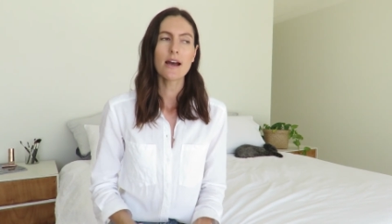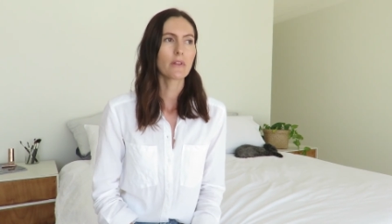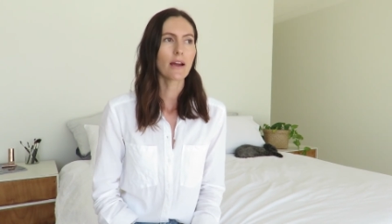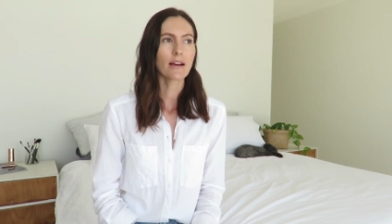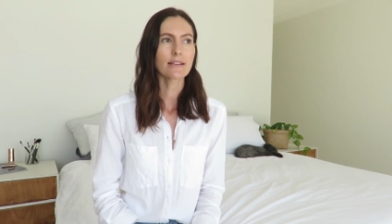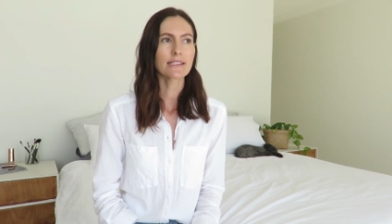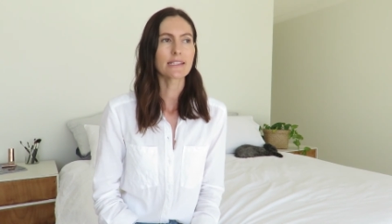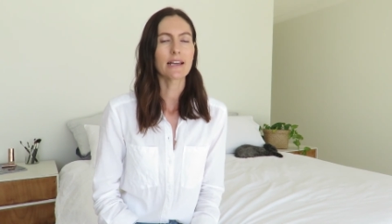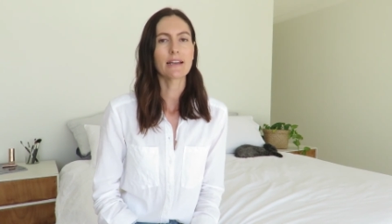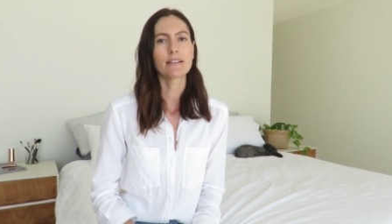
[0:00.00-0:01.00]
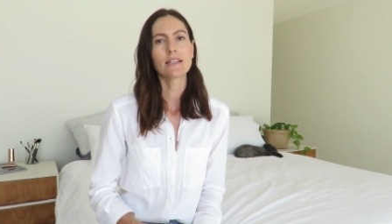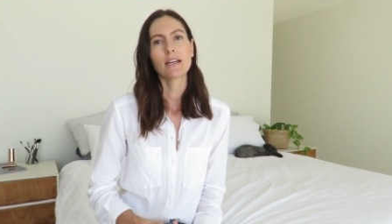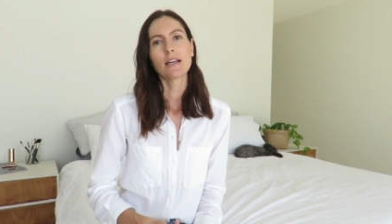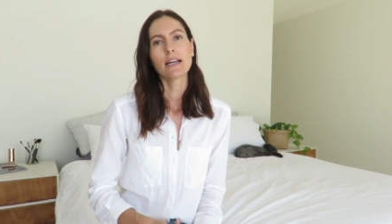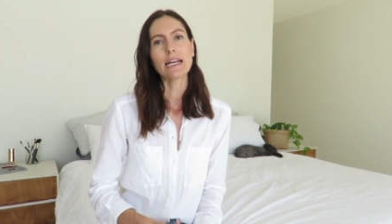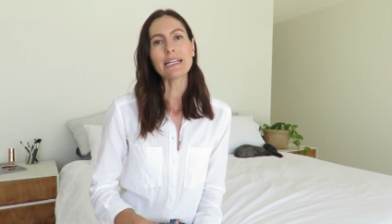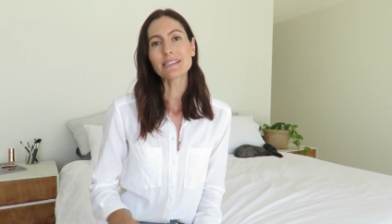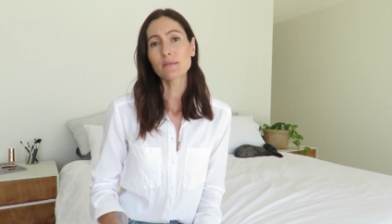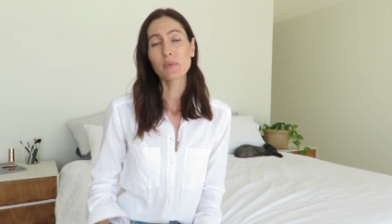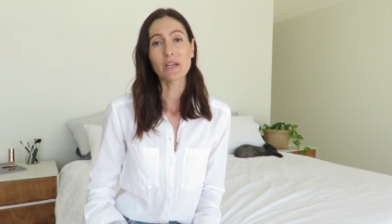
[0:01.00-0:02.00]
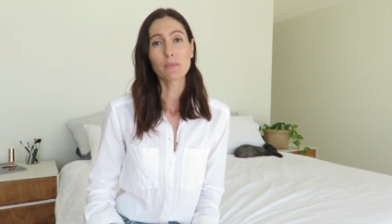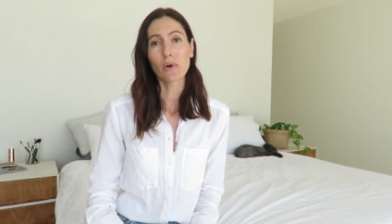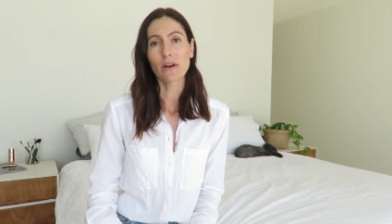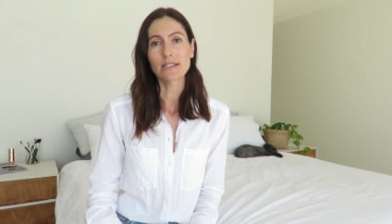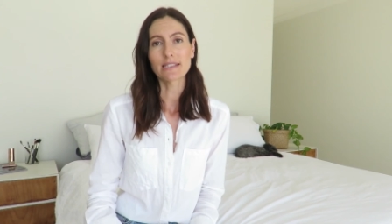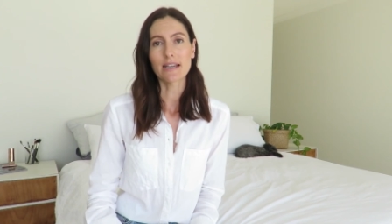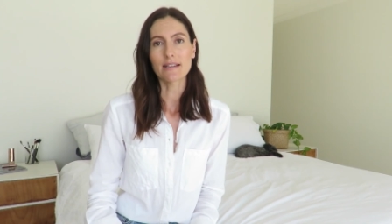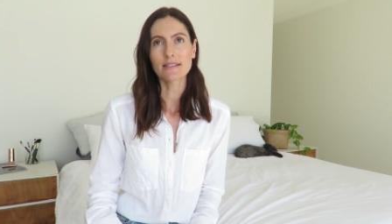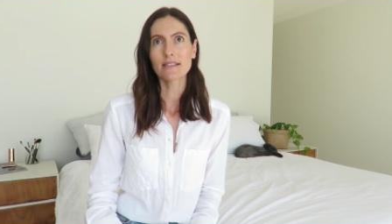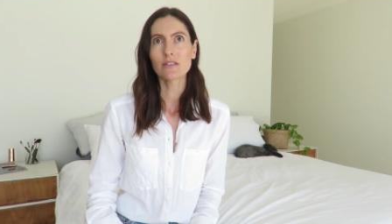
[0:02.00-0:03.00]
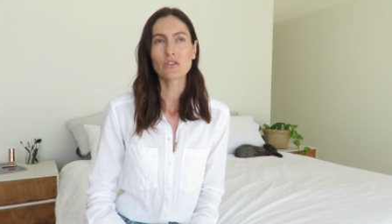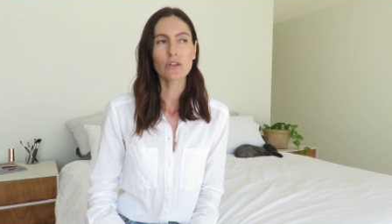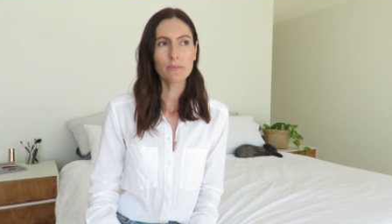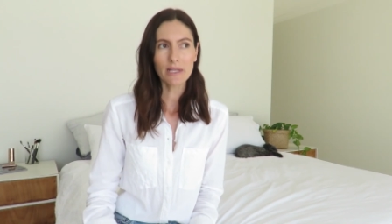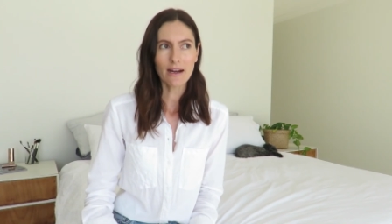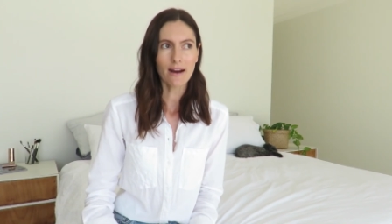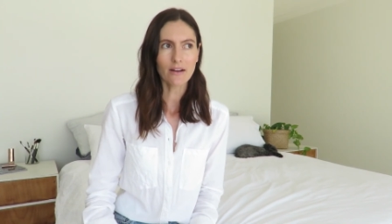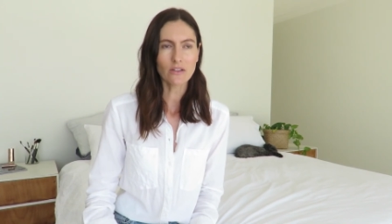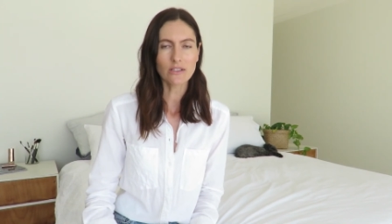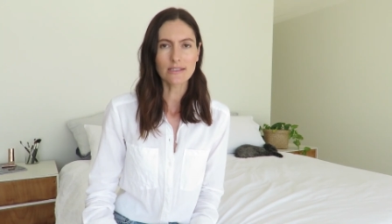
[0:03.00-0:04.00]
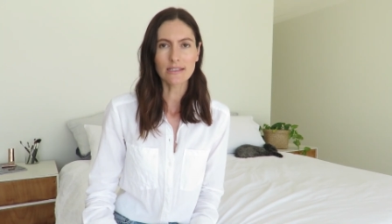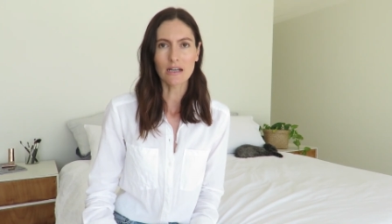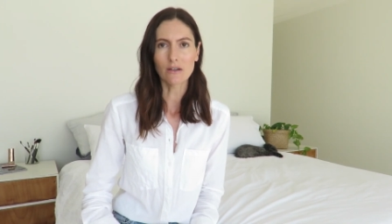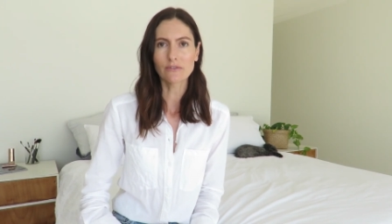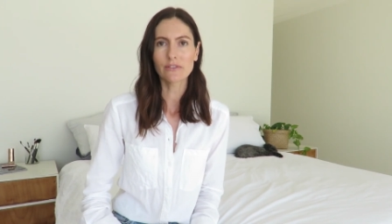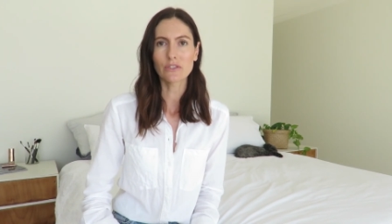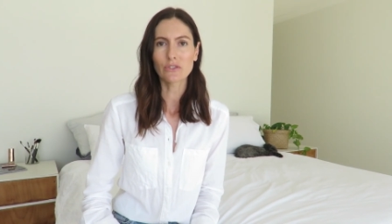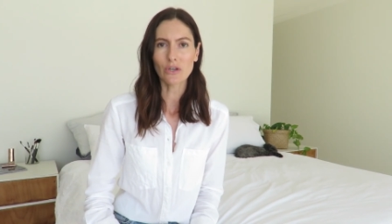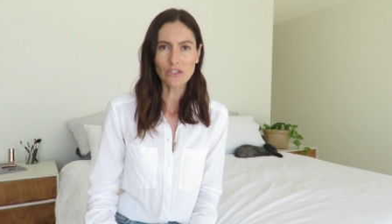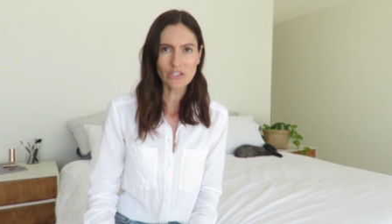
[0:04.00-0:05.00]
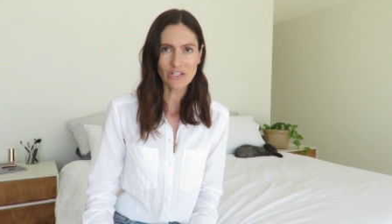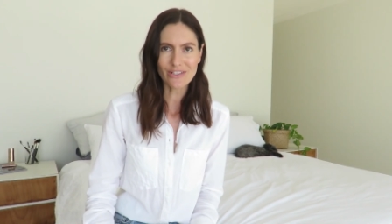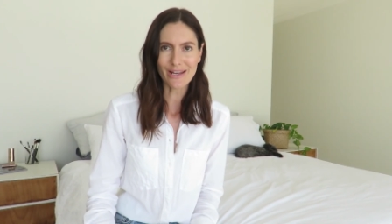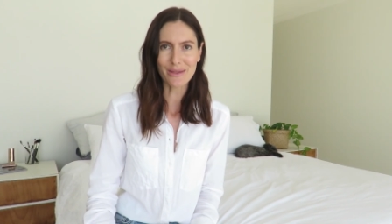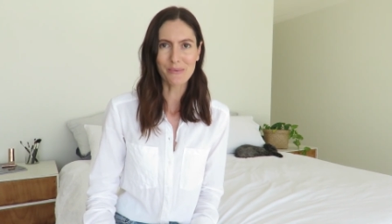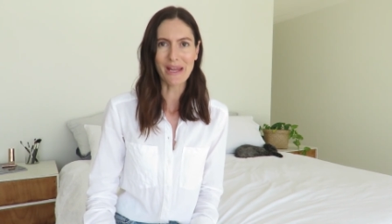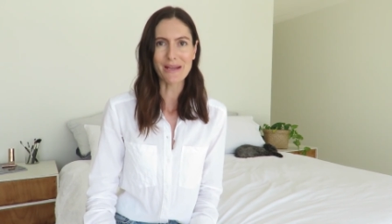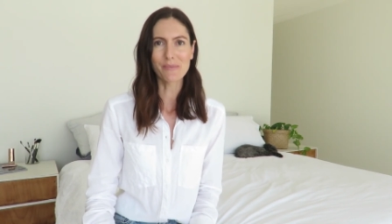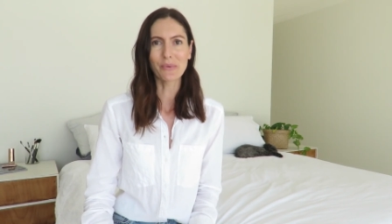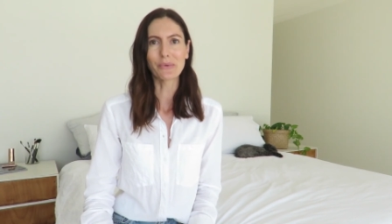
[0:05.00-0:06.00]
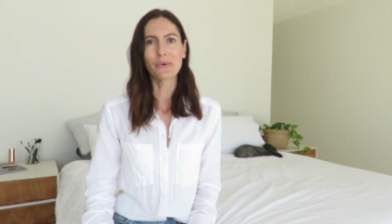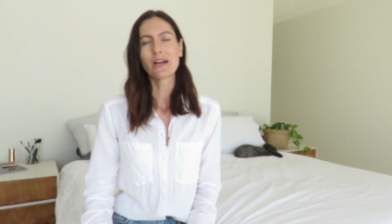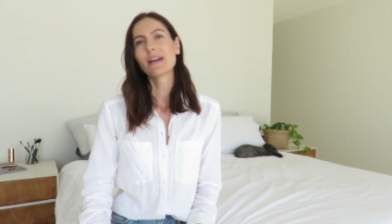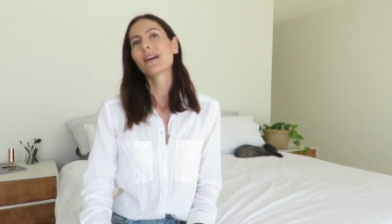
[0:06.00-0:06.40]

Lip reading: Like I said, it's a big process. Don't be hard on yourself. Don't judge other people.